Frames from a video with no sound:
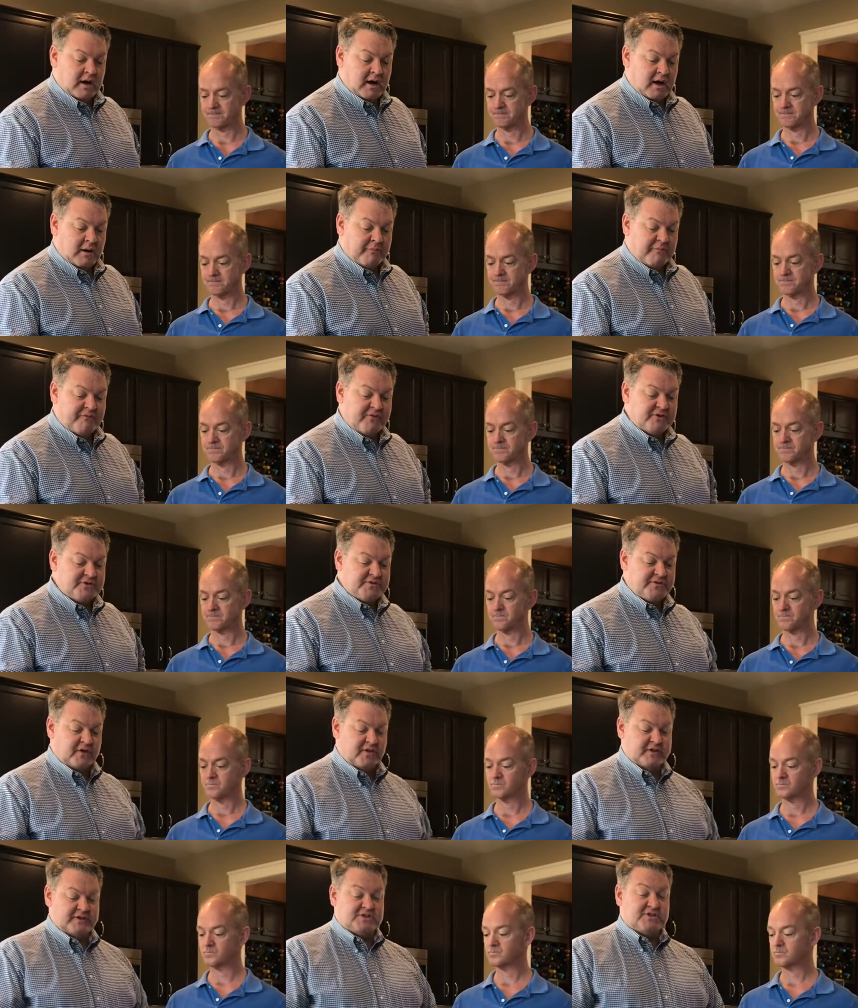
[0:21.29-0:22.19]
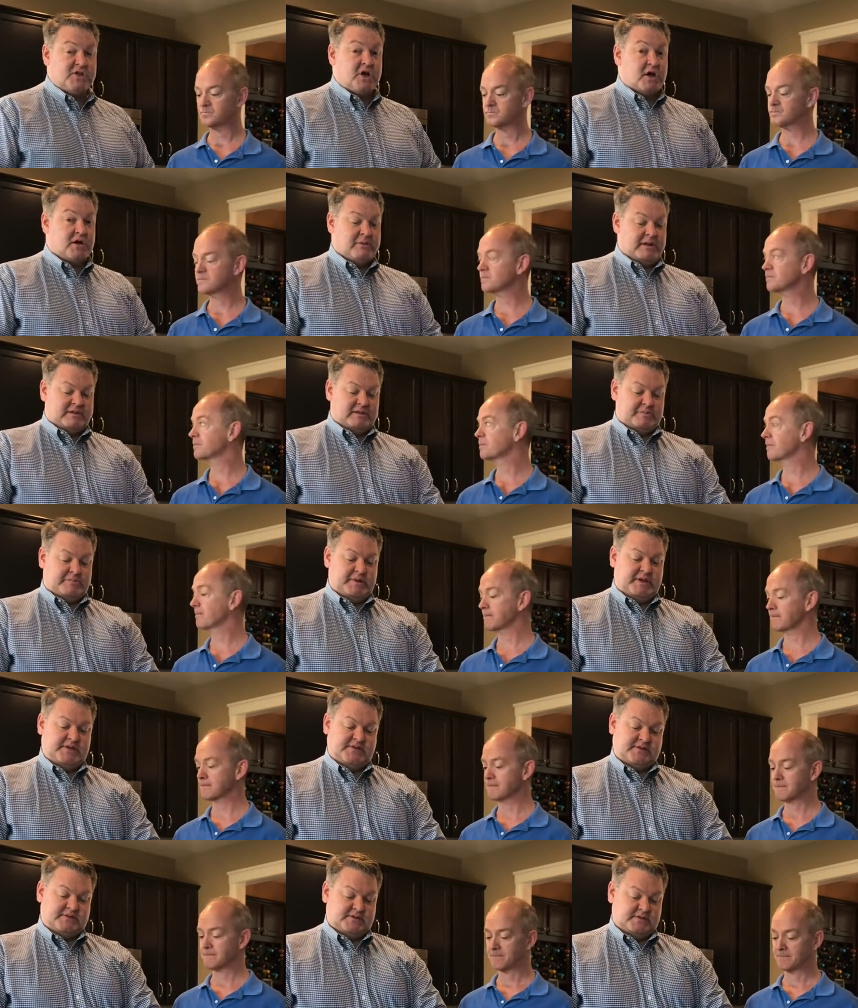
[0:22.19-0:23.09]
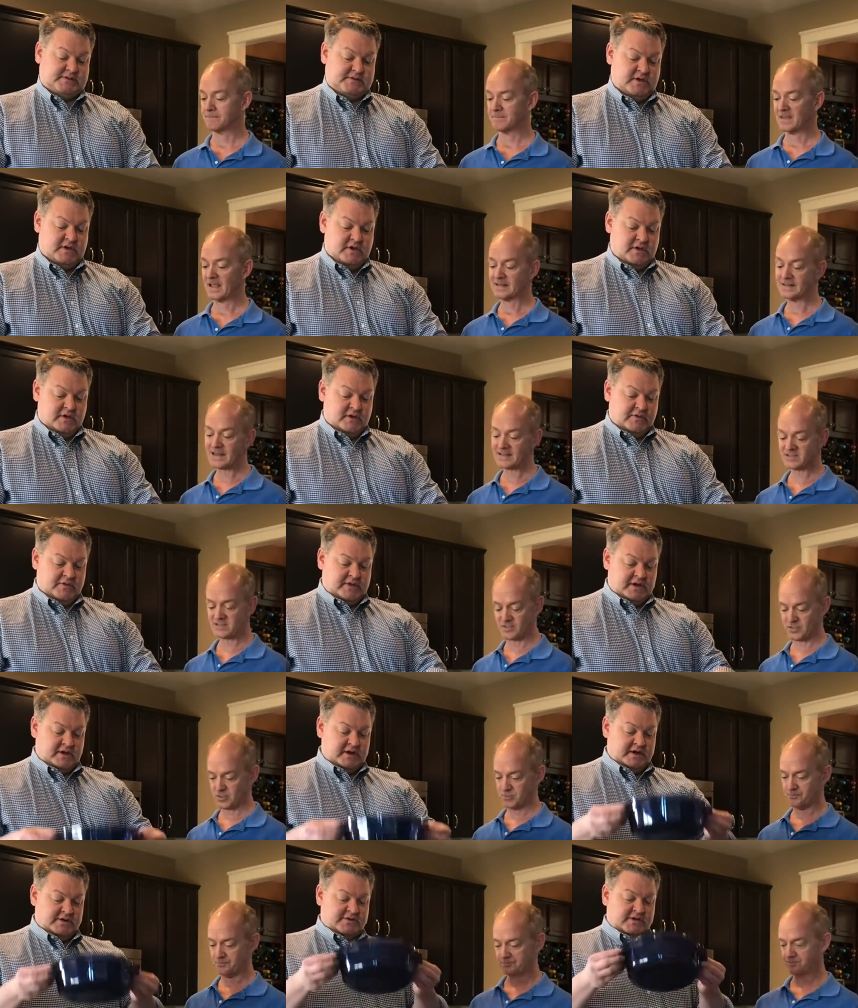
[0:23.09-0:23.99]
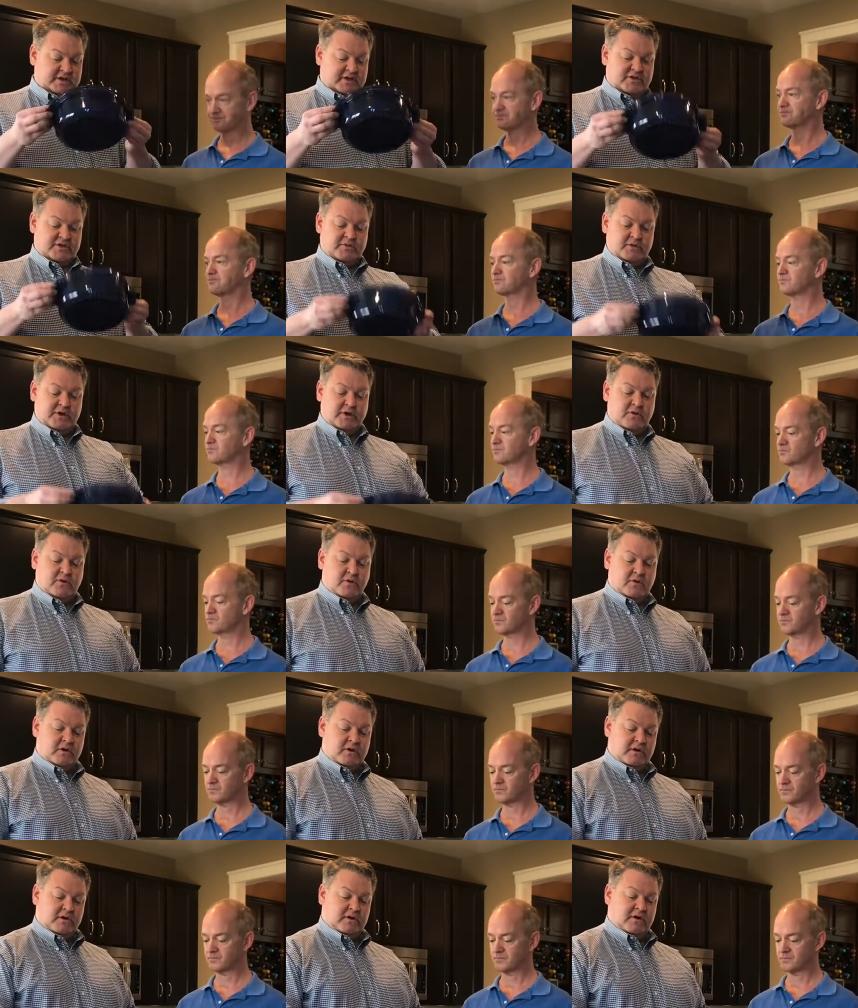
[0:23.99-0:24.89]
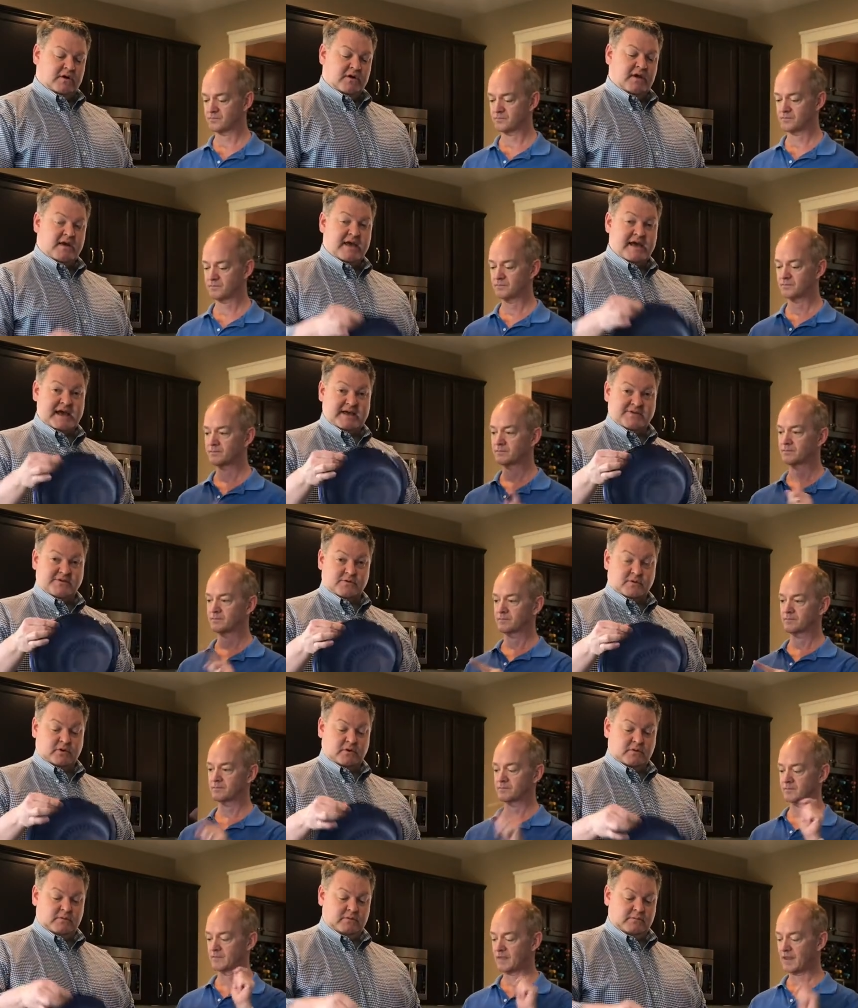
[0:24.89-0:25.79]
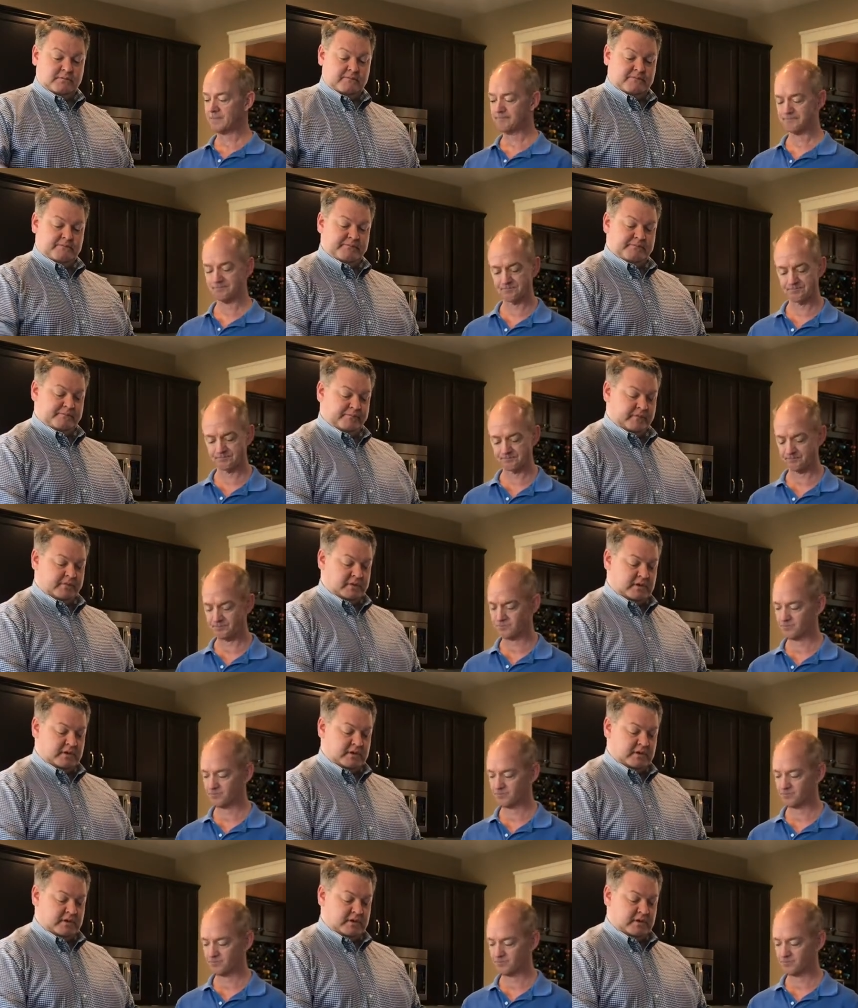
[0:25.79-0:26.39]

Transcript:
Speaker 1: um, first of all, let's talk about the pieces. Let's There is a three quart casserole. Yep.